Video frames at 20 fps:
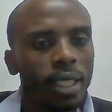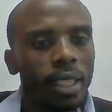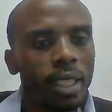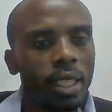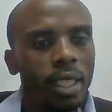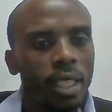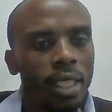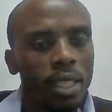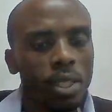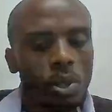
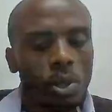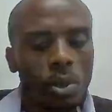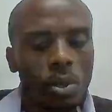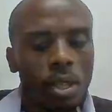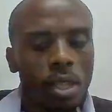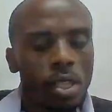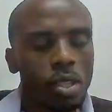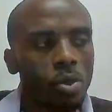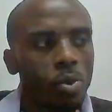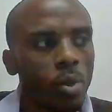So this
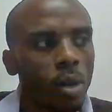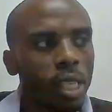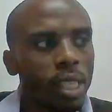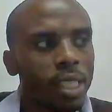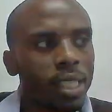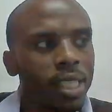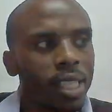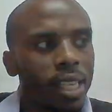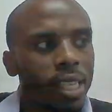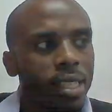one
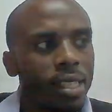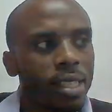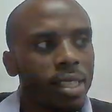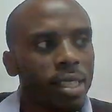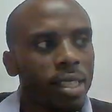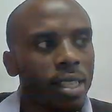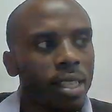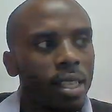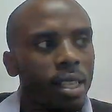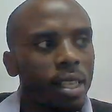just
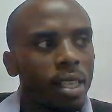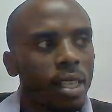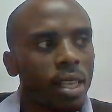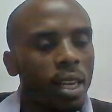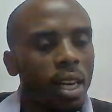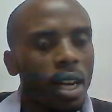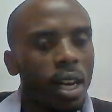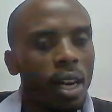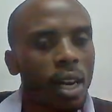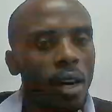
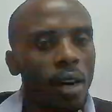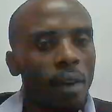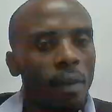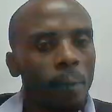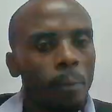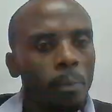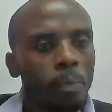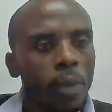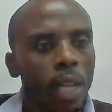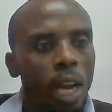
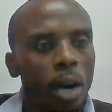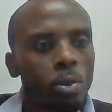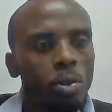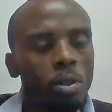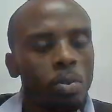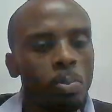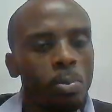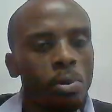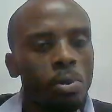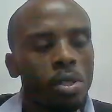
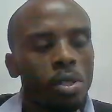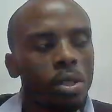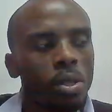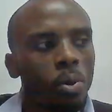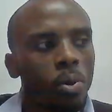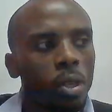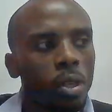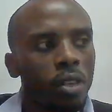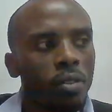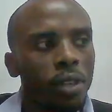output
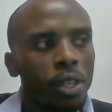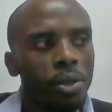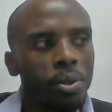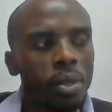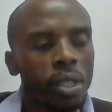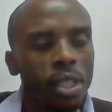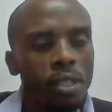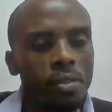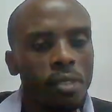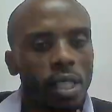whatever you give
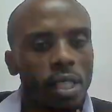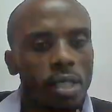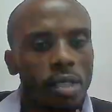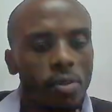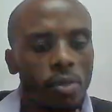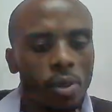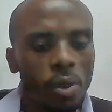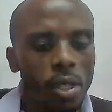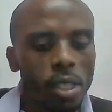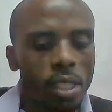it. For
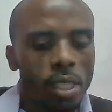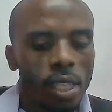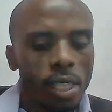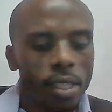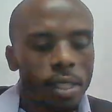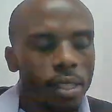instance,